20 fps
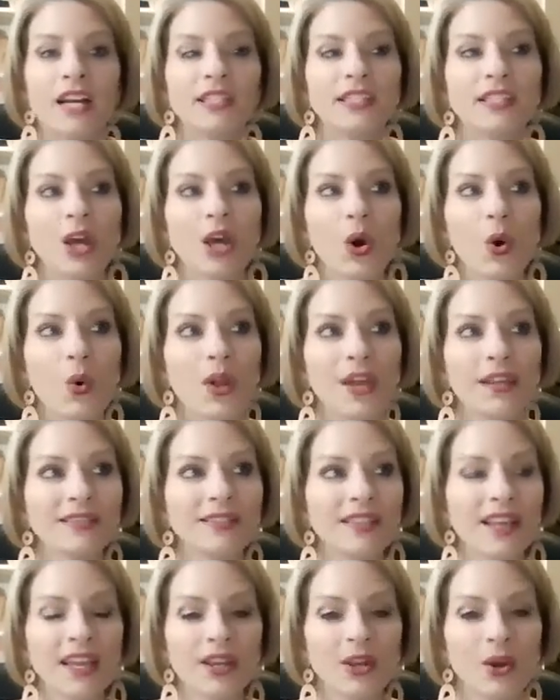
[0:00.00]
So
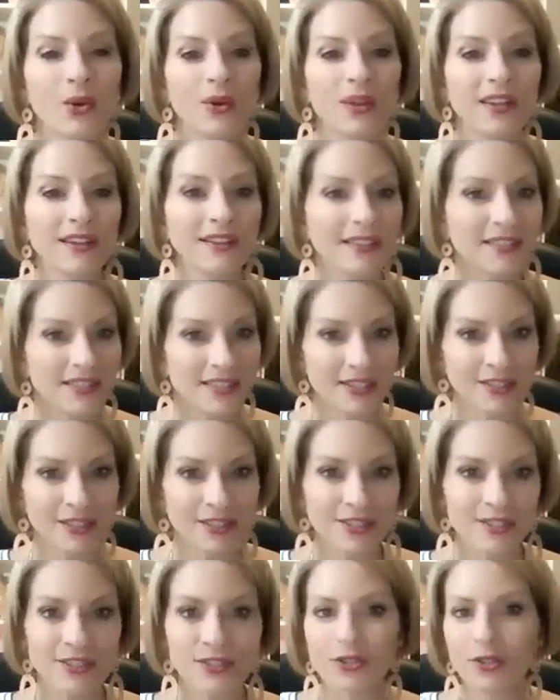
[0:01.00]
it's like going into
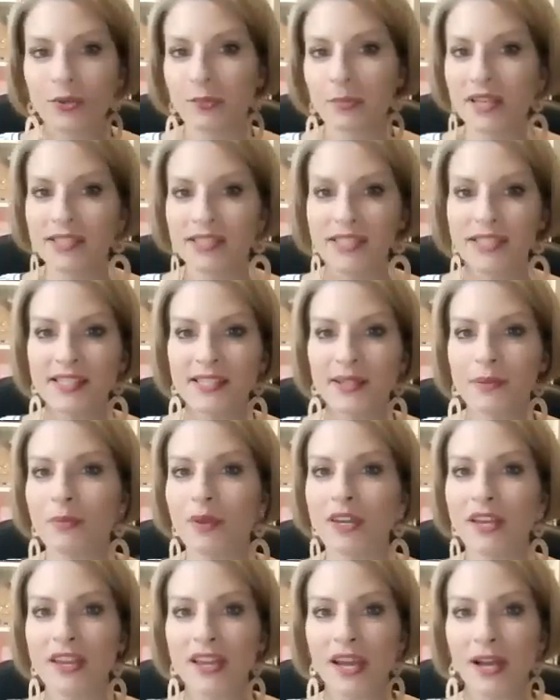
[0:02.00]
Dillard's or Macy's and
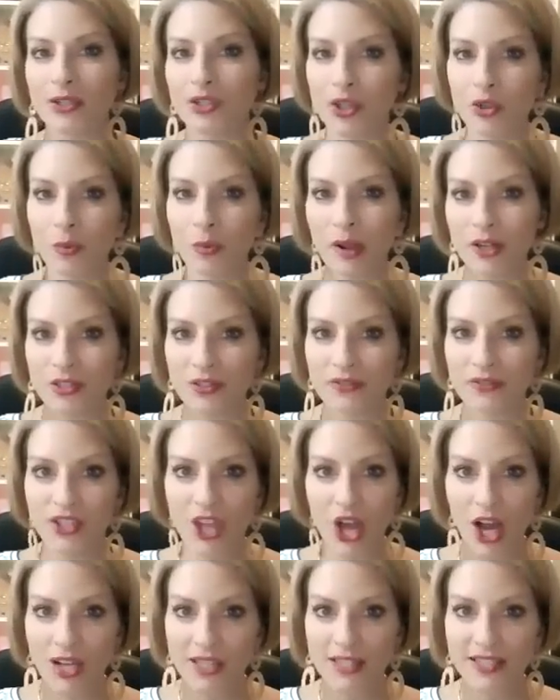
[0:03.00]
picking out 2 pairs of
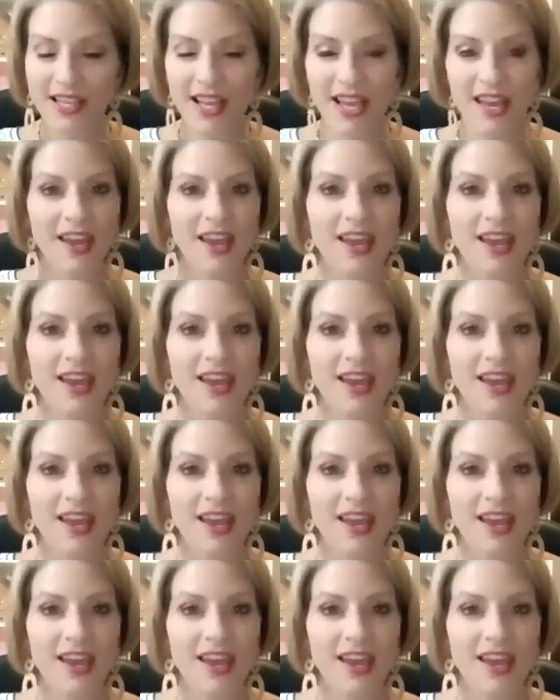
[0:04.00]
socks